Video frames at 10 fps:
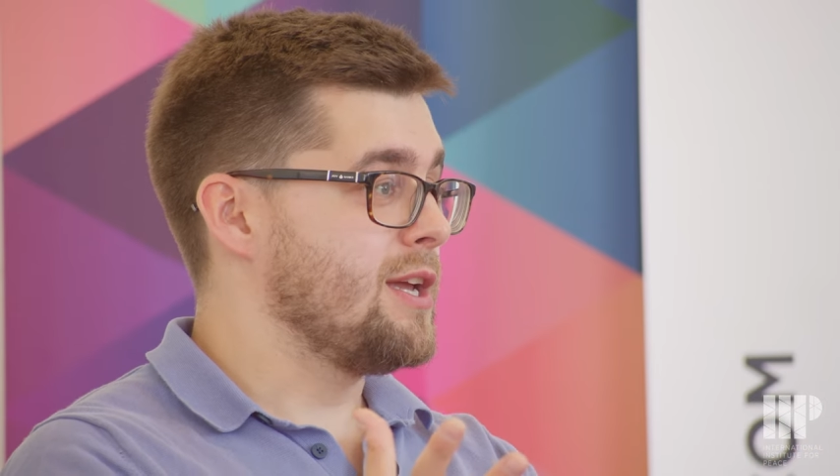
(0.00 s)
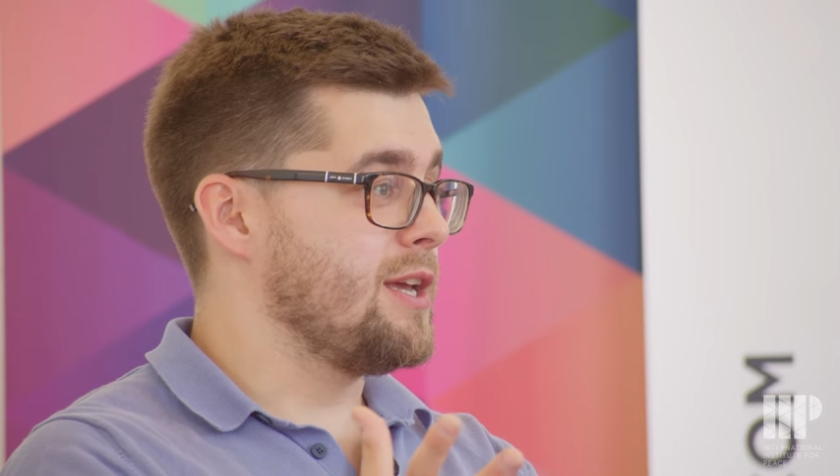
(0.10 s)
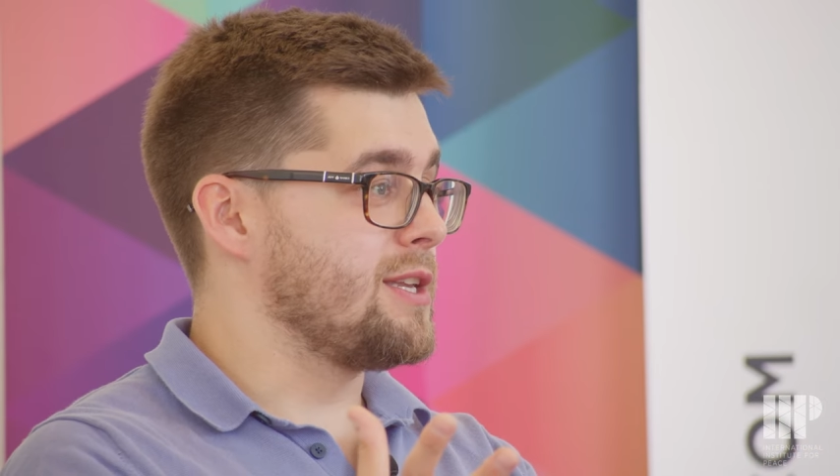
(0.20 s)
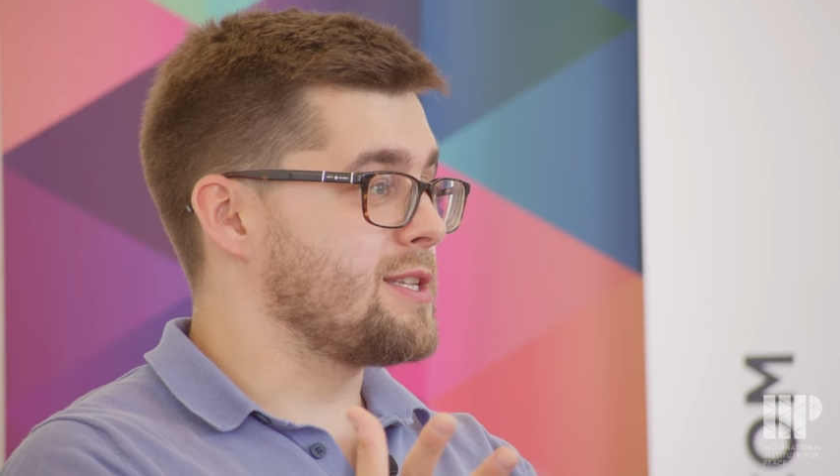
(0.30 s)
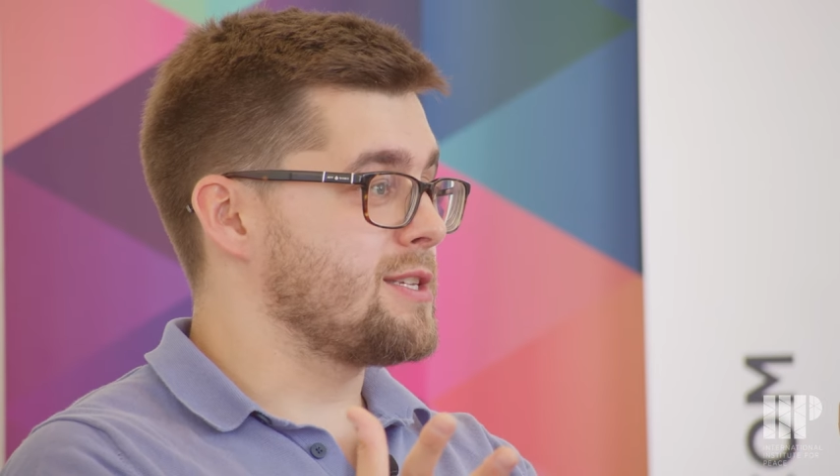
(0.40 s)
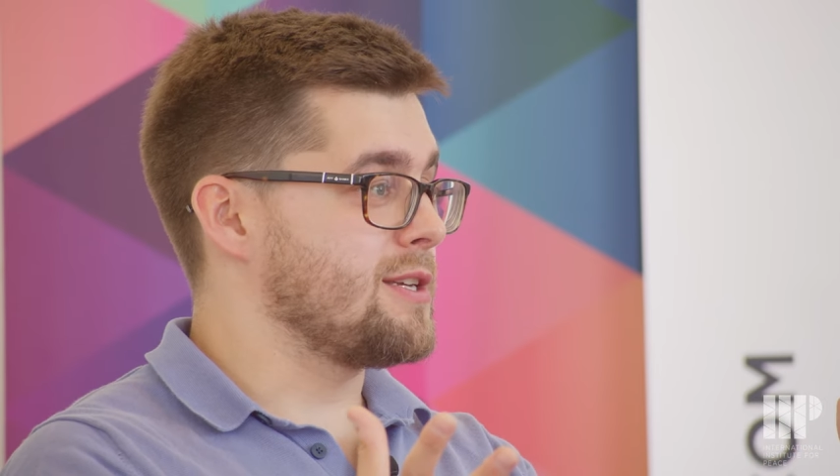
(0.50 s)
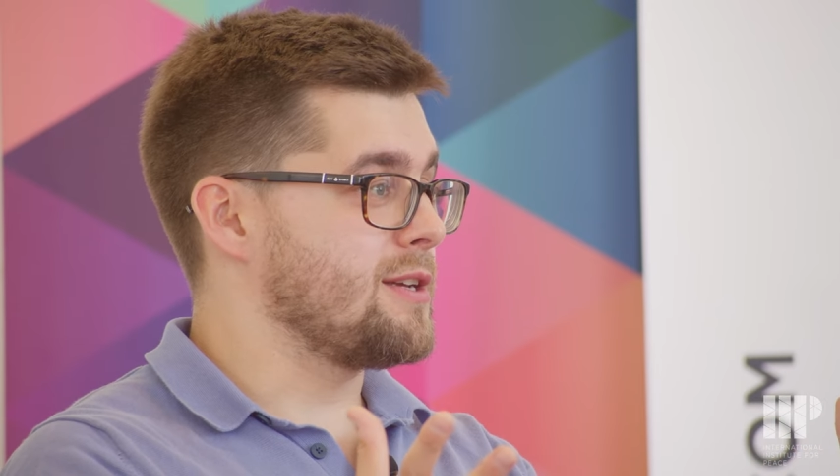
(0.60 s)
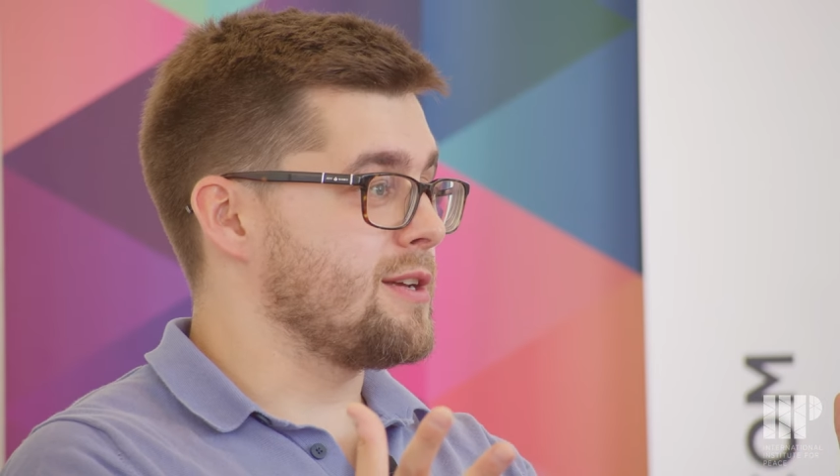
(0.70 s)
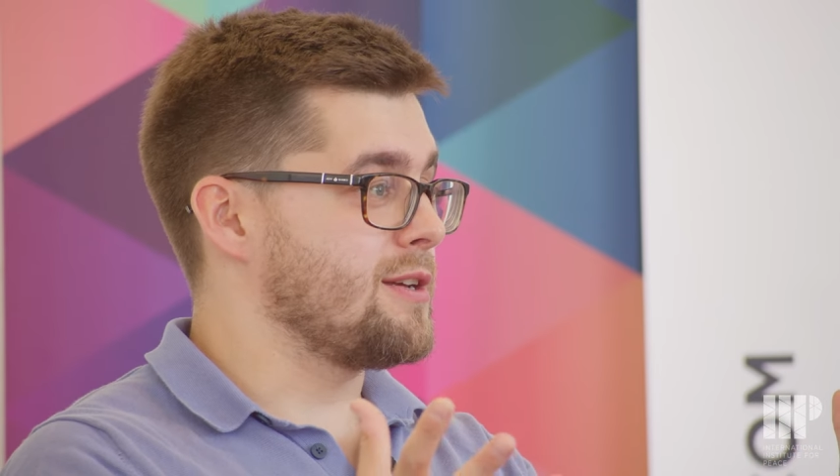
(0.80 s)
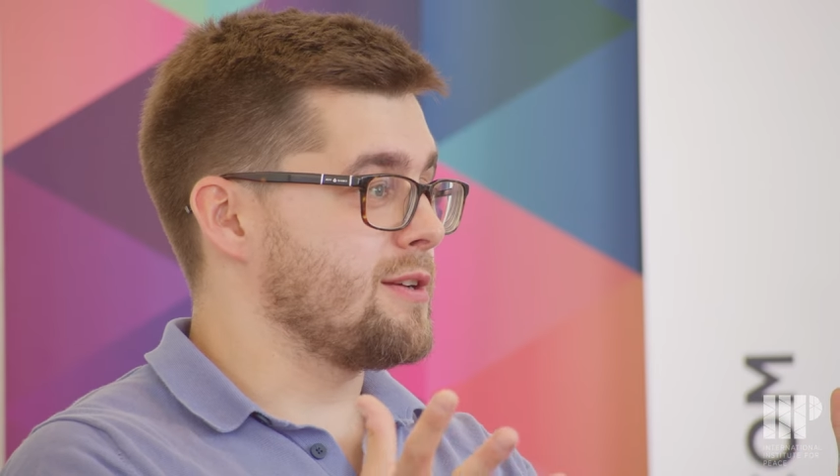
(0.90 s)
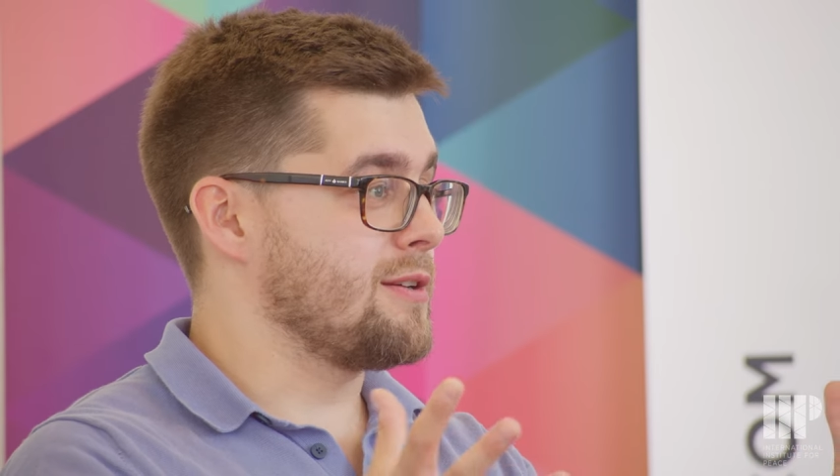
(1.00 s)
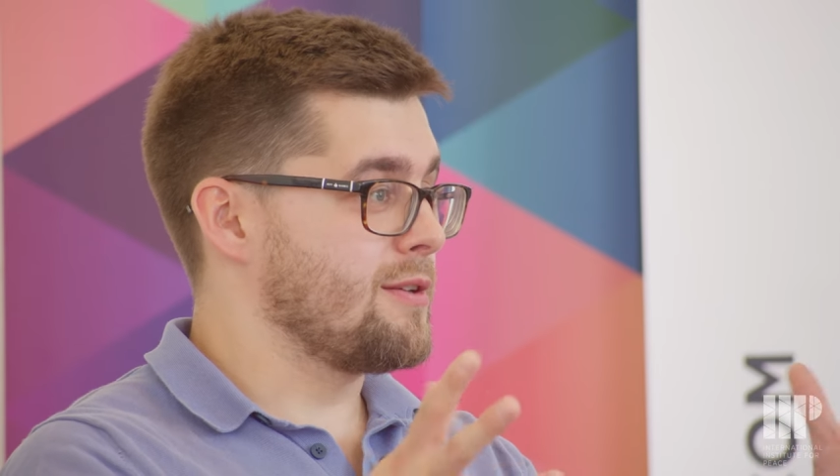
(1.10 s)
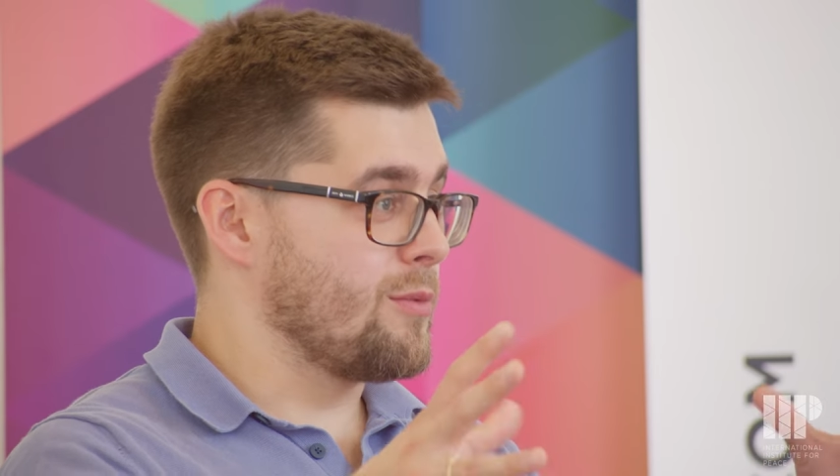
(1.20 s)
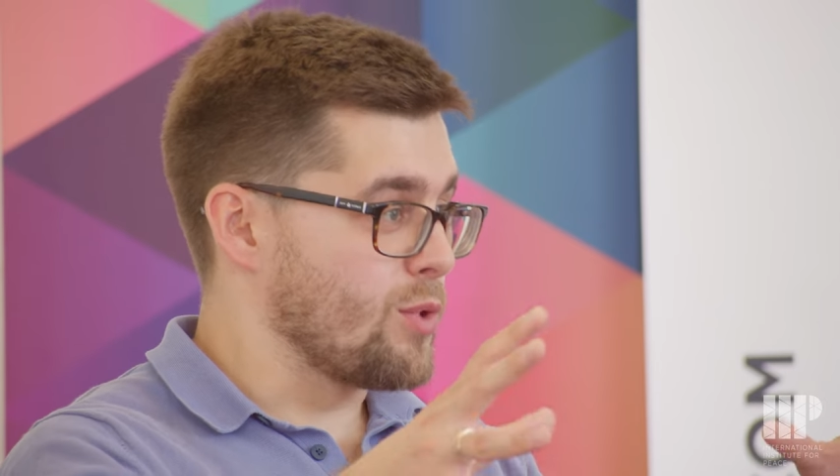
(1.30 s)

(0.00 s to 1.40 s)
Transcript: it uh,